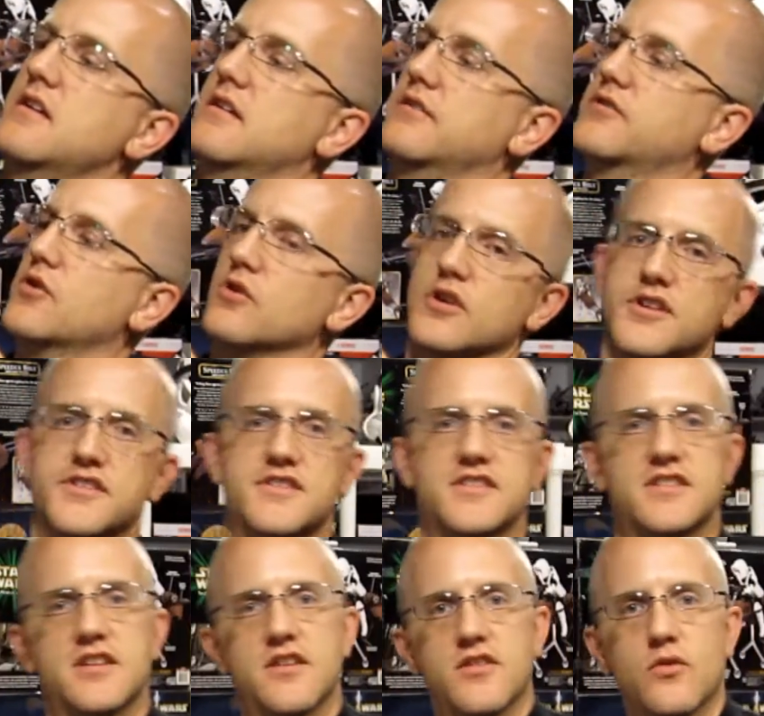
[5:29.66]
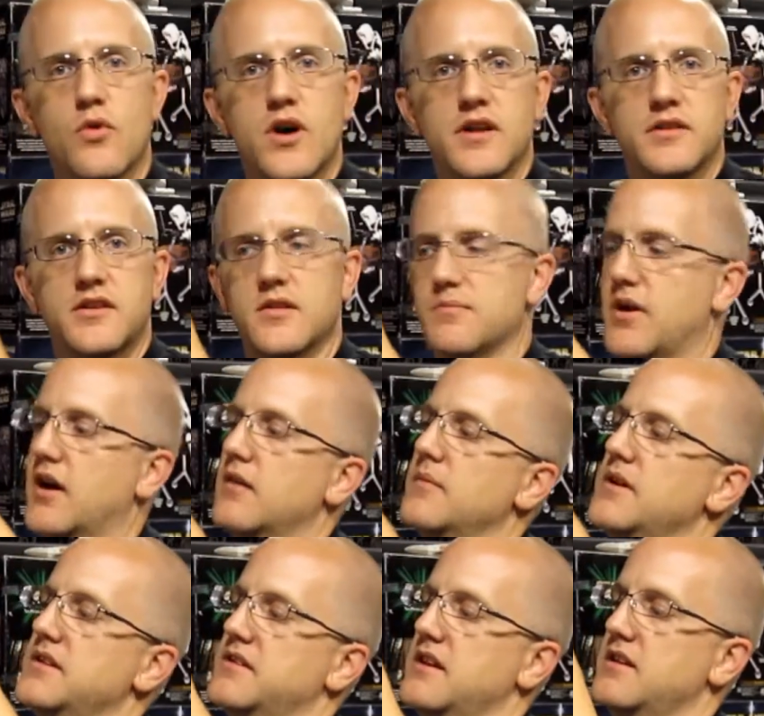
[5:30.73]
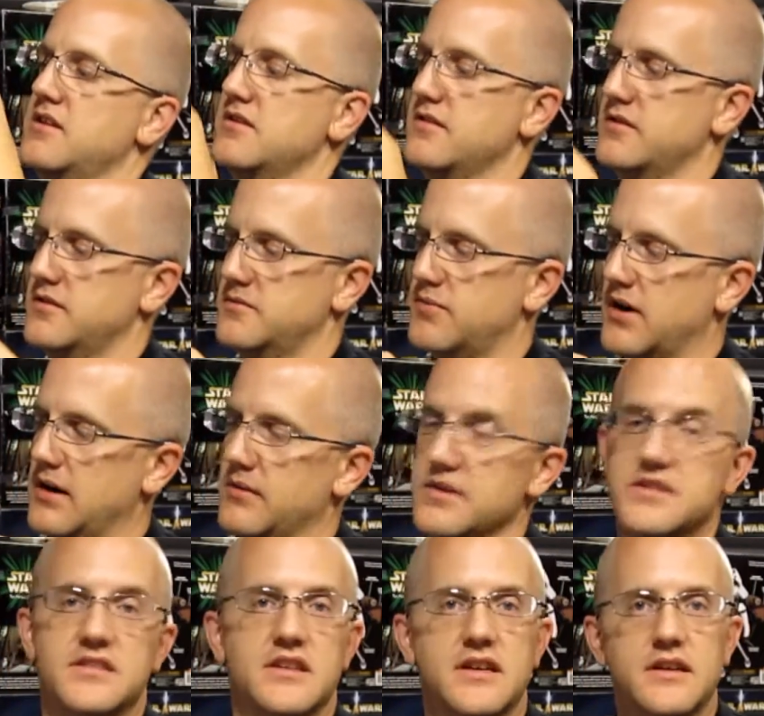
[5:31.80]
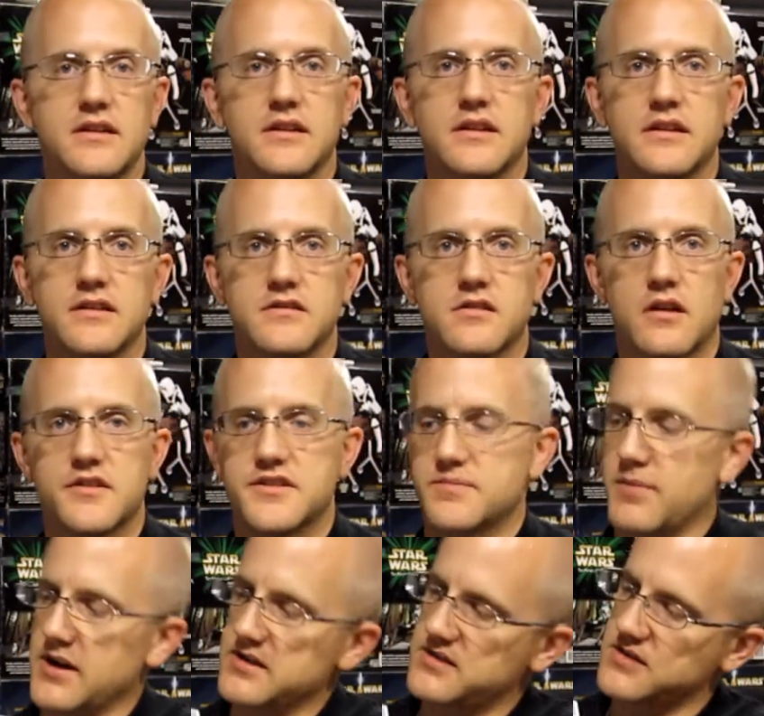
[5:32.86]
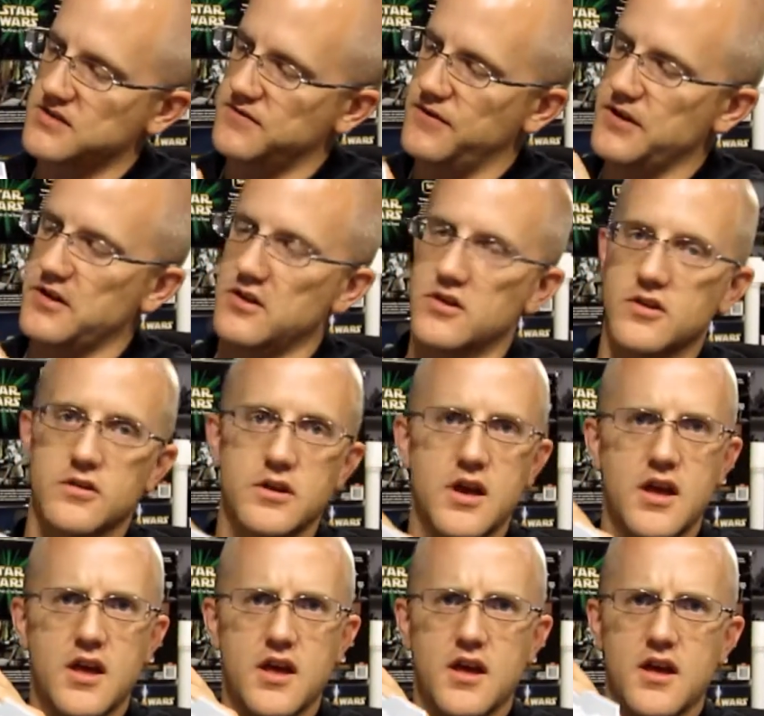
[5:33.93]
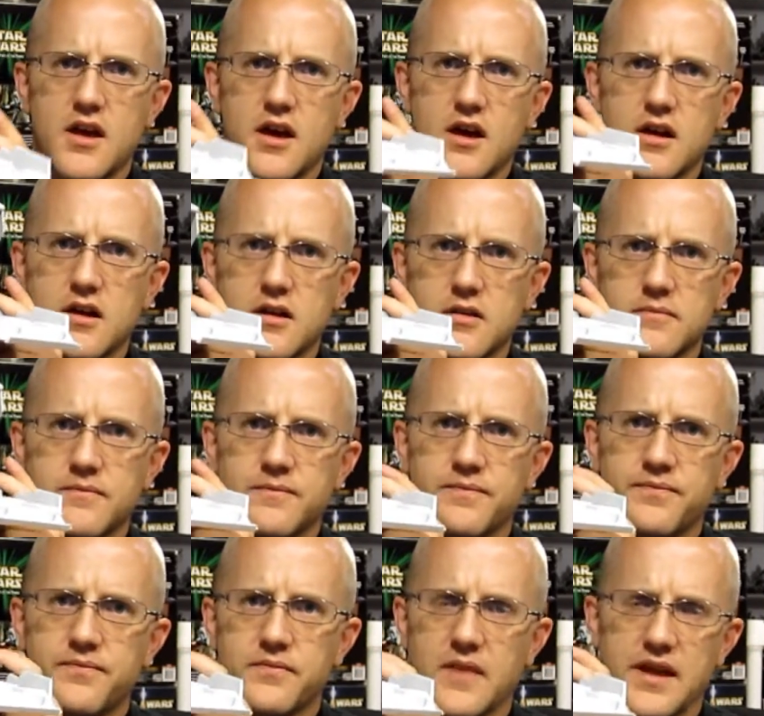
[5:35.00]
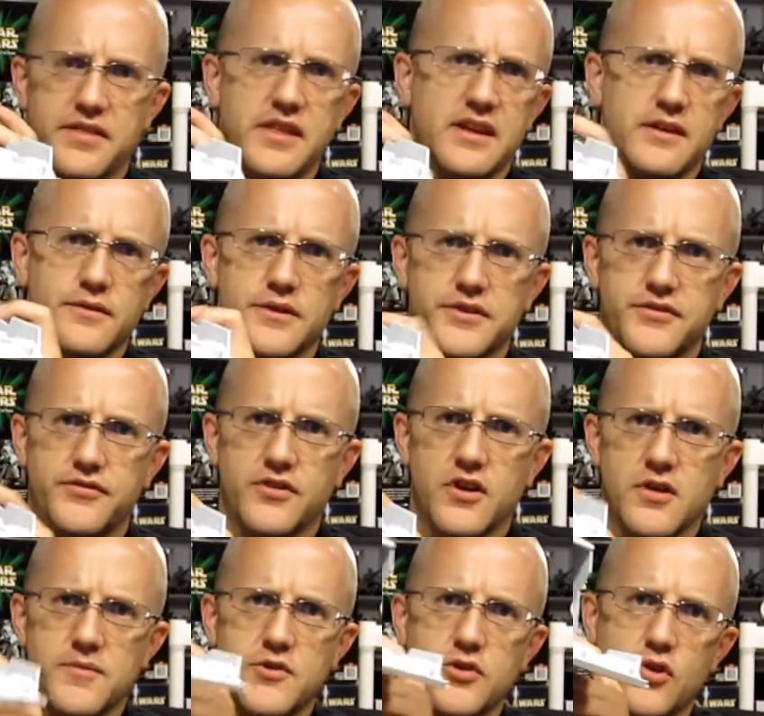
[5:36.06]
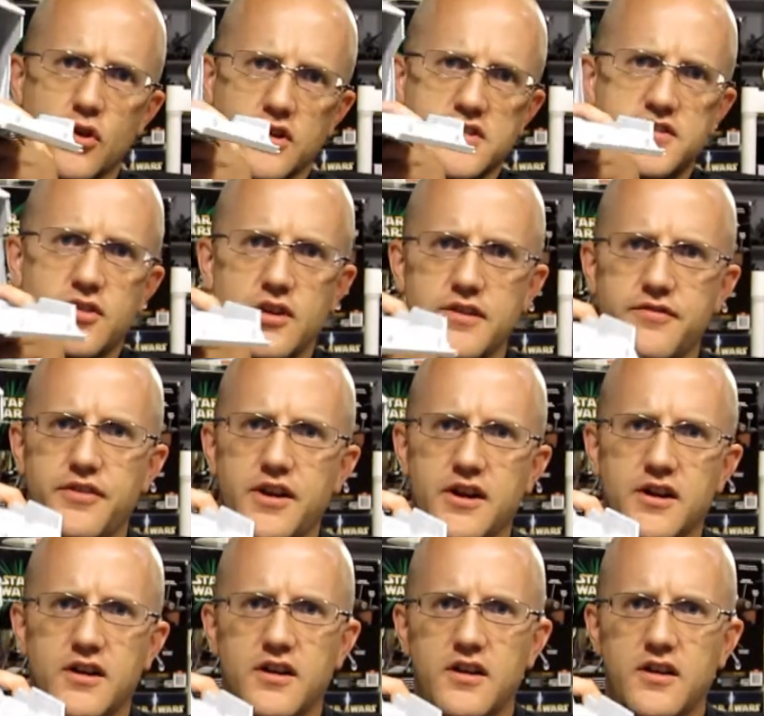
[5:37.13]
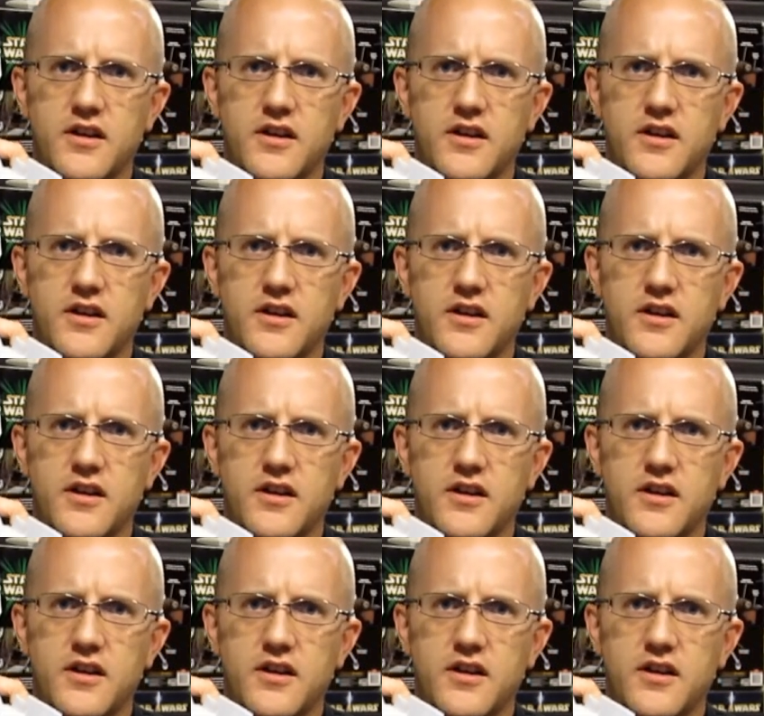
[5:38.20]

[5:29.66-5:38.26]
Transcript: Of course, the one compartment that you'd probably seen in Darth Spice's video, I think it was from New York's Toy Fair.